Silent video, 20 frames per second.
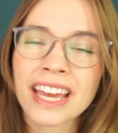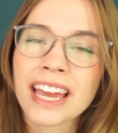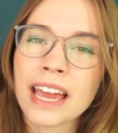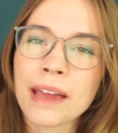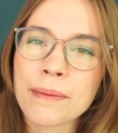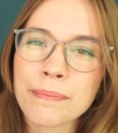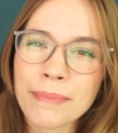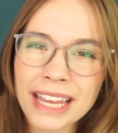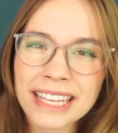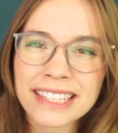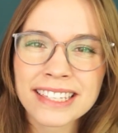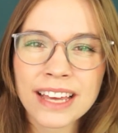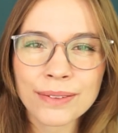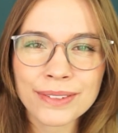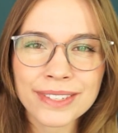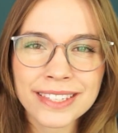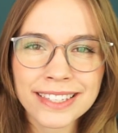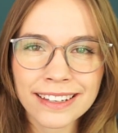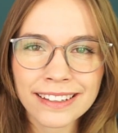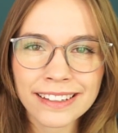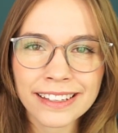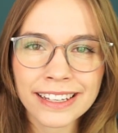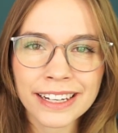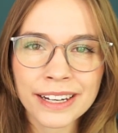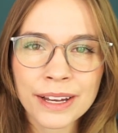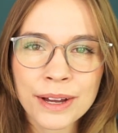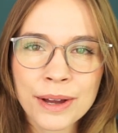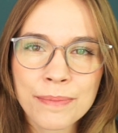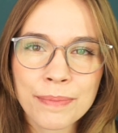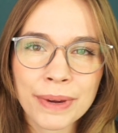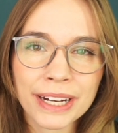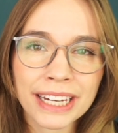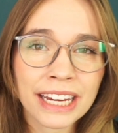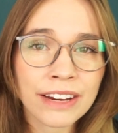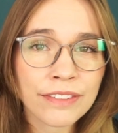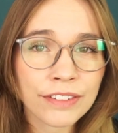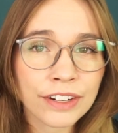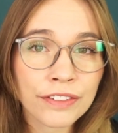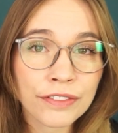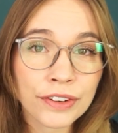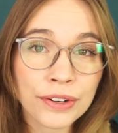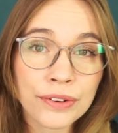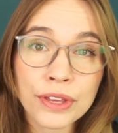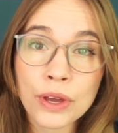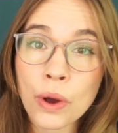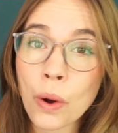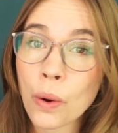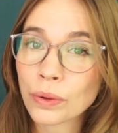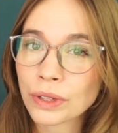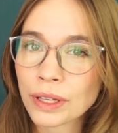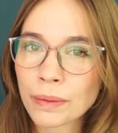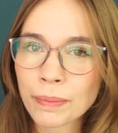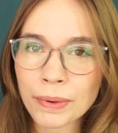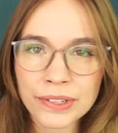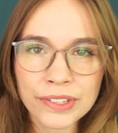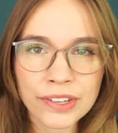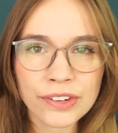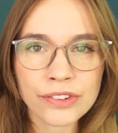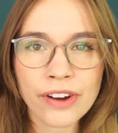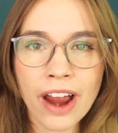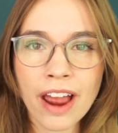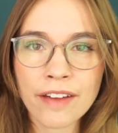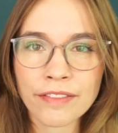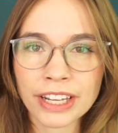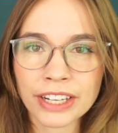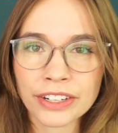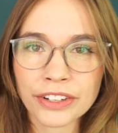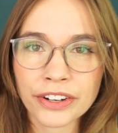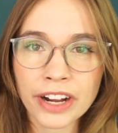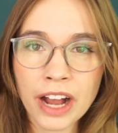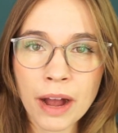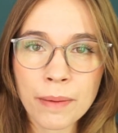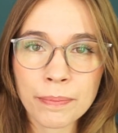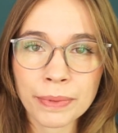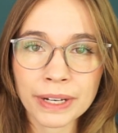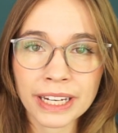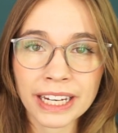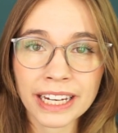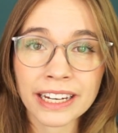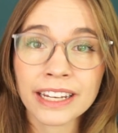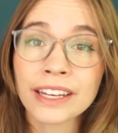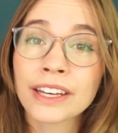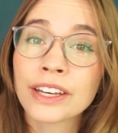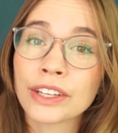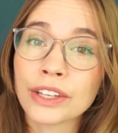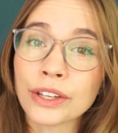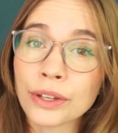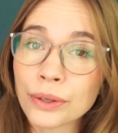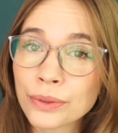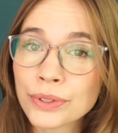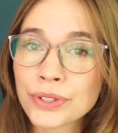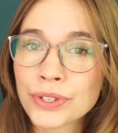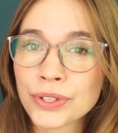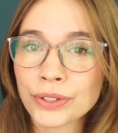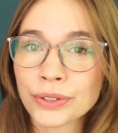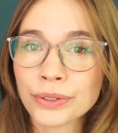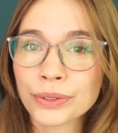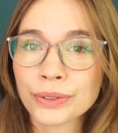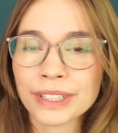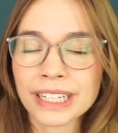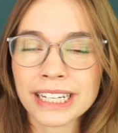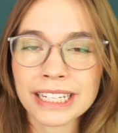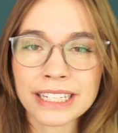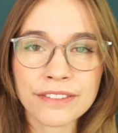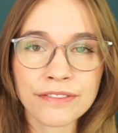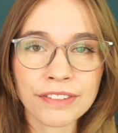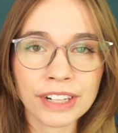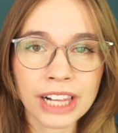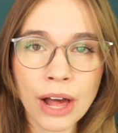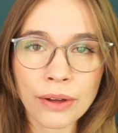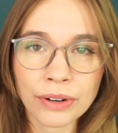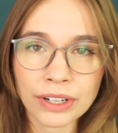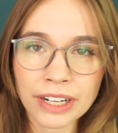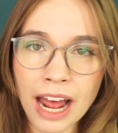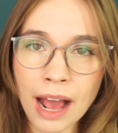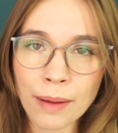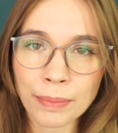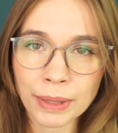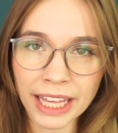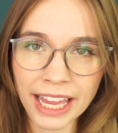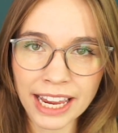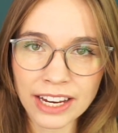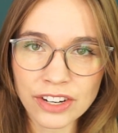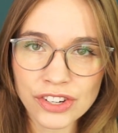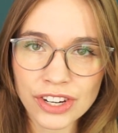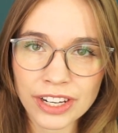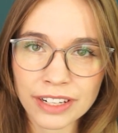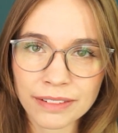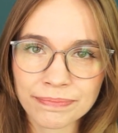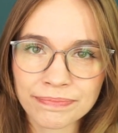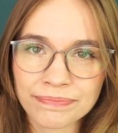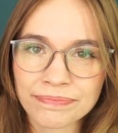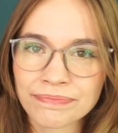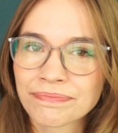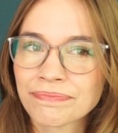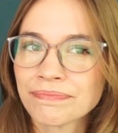It may sound silly, but even if you're the only person driving in your company, you too need to fill out an application.